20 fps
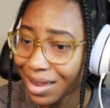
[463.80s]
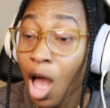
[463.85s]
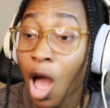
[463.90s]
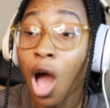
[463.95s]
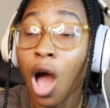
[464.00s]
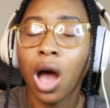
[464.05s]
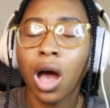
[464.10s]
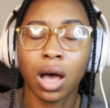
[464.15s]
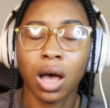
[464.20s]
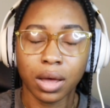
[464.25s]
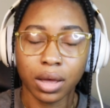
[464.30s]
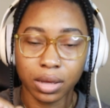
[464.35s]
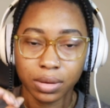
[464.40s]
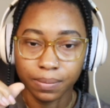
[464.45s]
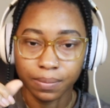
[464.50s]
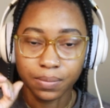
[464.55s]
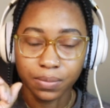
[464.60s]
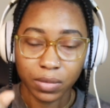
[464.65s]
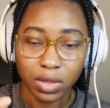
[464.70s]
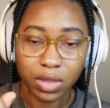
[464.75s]
Oh,
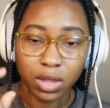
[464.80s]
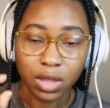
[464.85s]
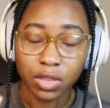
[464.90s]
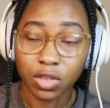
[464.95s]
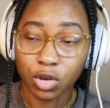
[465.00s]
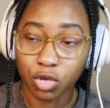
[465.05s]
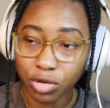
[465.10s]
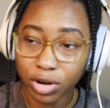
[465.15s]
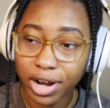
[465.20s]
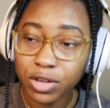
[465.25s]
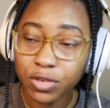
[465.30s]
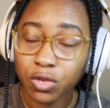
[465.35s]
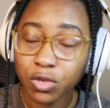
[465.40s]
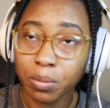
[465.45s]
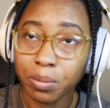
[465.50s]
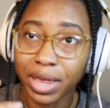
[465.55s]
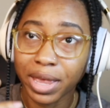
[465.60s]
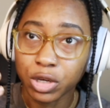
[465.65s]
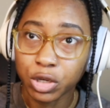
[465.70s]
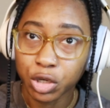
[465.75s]
the
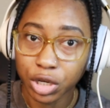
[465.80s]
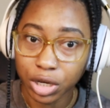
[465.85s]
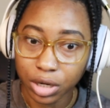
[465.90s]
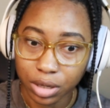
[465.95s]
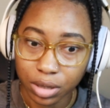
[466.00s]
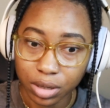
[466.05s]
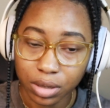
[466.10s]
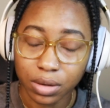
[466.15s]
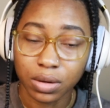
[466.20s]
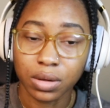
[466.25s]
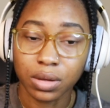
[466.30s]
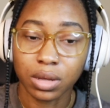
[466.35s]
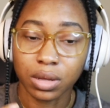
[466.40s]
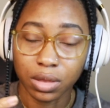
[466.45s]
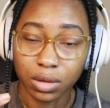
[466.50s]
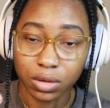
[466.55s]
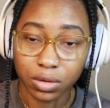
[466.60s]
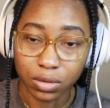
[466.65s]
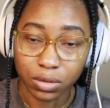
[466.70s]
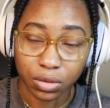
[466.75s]
transformation,
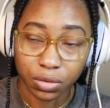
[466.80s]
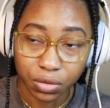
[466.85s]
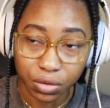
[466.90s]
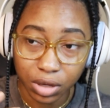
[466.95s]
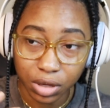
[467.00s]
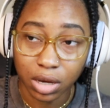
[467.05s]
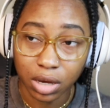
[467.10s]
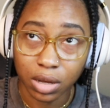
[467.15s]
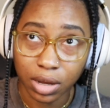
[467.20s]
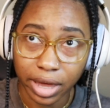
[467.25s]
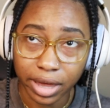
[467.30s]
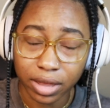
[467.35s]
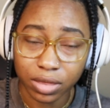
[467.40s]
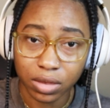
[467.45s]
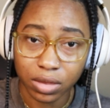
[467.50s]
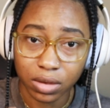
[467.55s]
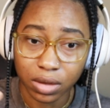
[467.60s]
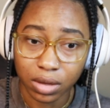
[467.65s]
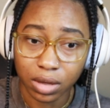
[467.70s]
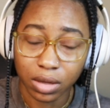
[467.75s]

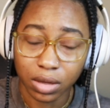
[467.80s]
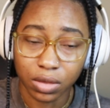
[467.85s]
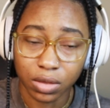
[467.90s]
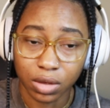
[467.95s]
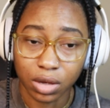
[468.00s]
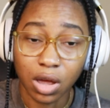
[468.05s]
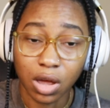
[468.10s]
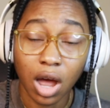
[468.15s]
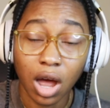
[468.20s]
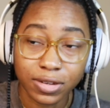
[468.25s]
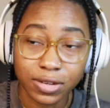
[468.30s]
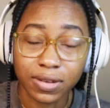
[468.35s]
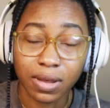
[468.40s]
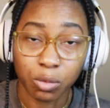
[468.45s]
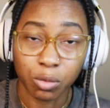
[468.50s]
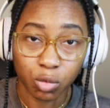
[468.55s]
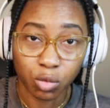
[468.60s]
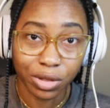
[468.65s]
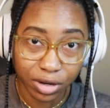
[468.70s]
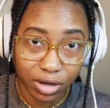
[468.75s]
the concept
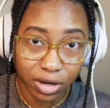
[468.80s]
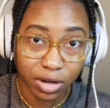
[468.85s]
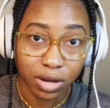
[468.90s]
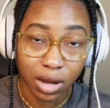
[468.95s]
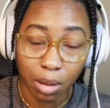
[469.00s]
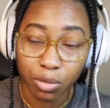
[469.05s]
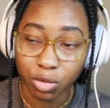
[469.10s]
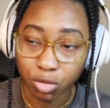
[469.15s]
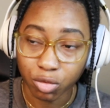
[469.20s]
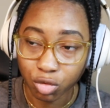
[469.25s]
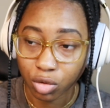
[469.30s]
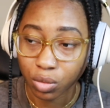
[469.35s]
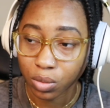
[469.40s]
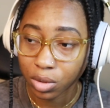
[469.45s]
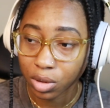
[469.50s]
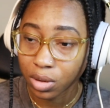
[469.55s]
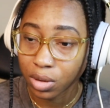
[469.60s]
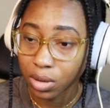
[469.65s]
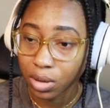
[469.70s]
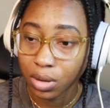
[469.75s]
really did come through.
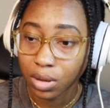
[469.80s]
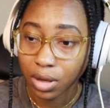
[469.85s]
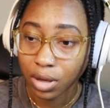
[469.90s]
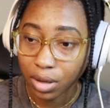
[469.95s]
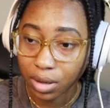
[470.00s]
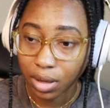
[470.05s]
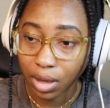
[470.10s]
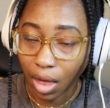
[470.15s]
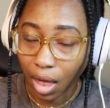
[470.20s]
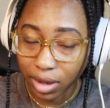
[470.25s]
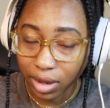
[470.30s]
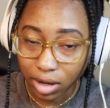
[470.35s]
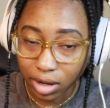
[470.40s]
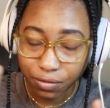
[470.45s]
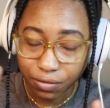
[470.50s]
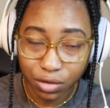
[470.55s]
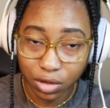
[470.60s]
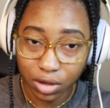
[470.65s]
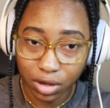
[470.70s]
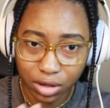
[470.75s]
I
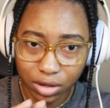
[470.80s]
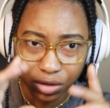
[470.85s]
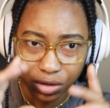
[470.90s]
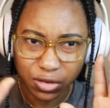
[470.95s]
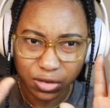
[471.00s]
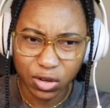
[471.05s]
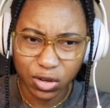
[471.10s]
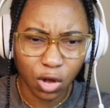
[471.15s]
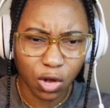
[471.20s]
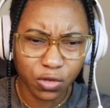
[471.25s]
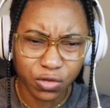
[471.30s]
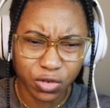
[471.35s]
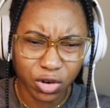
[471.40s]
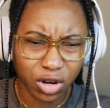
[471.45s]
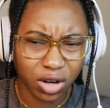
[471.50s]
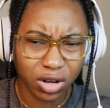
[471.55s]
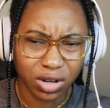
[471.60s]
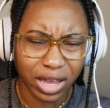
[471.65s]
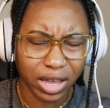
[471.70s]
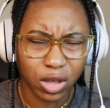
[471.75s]
love the
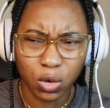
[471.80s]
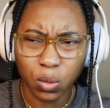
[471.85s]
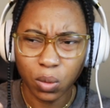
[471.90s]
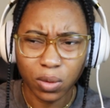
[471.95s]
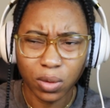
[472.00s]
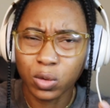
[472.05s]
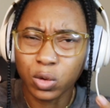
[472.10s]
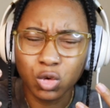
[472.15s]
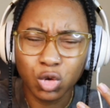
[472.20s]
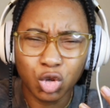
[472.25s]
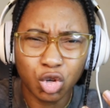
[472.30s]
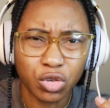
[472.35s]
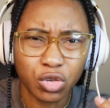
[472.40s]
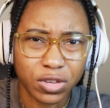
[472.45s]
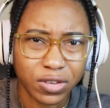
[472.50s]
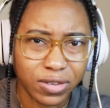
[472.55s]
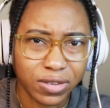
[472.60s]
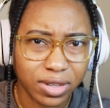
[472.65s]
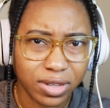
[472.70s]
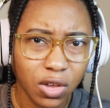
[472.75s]
silver. Like who
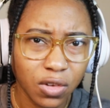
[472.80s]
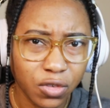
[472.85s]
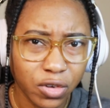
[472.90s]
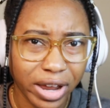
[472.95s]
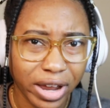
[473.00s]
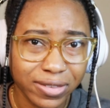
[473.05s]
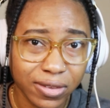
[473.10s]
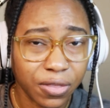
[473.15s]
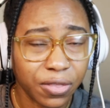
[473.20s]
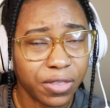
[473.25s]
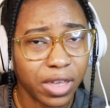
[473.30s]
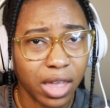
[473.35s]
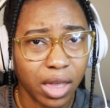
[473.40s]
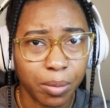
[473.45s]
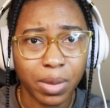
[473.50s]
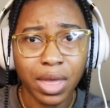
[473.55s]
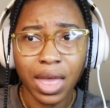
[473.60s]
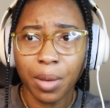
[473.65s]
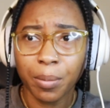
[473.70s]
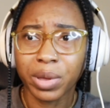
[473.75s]
chooses silver as a theme,
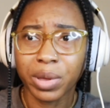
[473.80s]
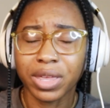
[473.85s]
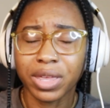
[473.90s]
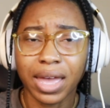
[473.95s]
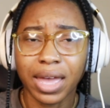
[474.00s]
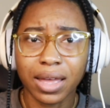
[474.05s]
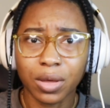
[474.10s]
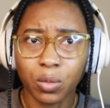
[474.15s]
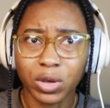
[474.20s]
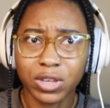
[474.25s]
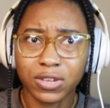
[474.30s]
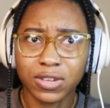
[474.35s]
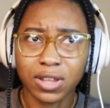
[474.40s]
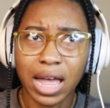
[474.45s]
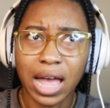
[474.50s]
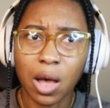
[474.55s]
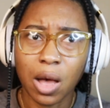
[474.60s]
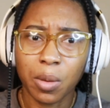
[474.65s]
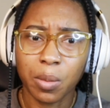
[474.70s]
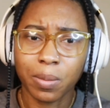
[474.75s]
but yet we still
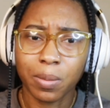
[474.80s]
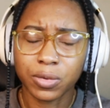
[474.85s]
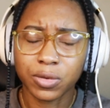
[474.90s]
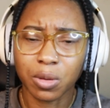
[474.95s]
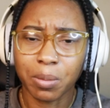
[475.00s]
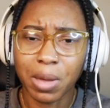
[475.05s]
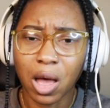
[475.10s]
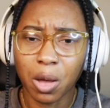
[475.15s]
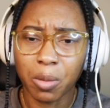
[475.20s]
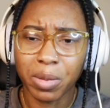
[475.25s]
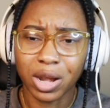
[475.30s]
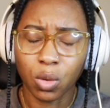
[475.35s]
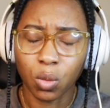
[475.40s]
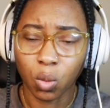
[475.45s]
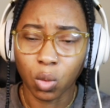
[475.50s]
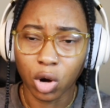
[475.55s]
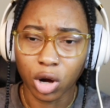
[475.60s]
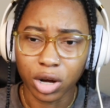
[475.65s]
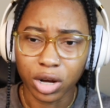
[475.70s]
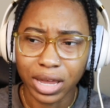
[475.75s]
somehow made it
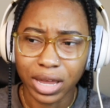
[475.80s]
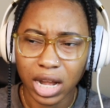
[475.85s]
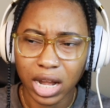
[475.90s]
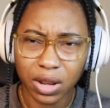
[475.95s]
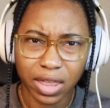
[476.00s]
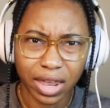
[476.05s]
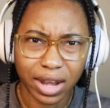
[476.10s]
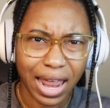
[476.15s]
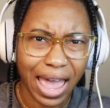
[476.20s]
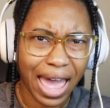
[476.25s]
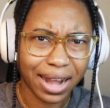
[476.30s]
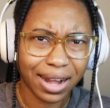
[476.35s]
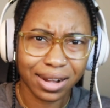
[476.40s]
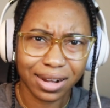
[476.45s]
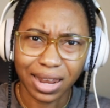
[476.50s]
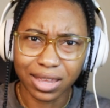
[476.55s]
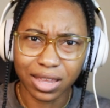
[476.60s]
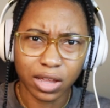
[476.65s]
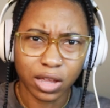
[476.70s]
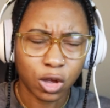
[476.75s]
work, and then added
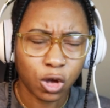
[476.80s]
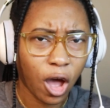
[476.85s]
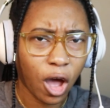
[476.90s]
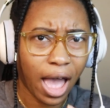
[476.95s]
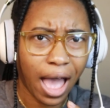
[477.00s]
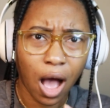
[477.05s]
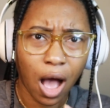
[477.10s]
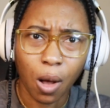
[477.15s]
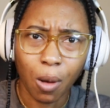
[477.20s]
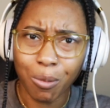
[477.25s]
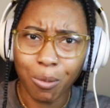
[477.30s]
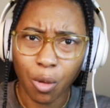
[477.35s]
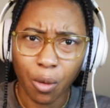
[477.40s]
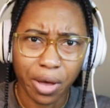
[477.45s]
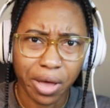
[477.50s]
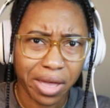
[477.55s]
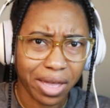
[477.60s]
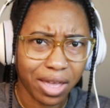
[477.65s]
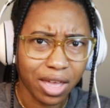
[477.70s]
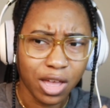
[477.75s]
like a
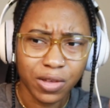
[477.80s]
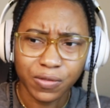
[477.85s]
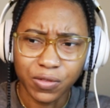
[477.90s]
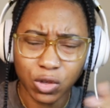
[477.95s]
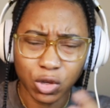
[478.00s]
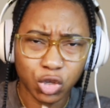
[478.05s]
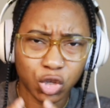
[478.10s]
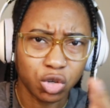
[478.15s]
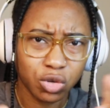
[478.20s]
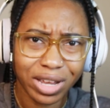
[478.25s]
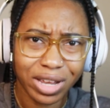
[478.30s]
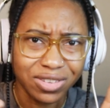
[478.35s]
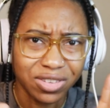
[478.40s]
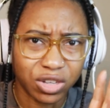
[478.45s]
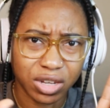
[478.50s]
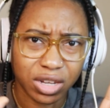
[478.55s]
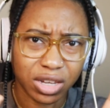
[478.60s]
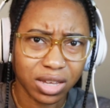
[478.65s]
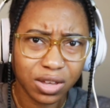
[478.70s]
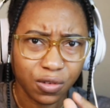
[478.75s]
cowboy
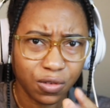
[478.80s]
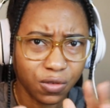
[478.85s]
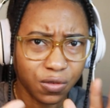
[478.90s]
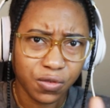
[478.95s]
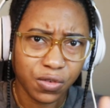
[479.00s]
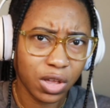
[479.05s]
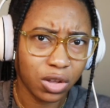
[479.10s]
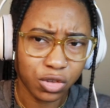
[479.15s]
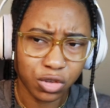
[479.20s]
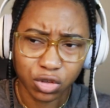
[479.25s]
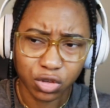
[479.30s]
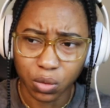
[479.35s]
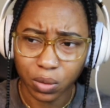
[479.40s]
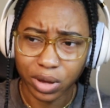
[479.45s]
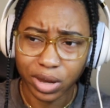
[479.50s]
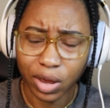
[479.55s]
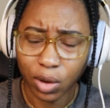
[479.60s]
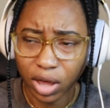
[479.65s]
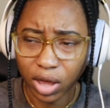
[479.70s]
futuristic feel to it.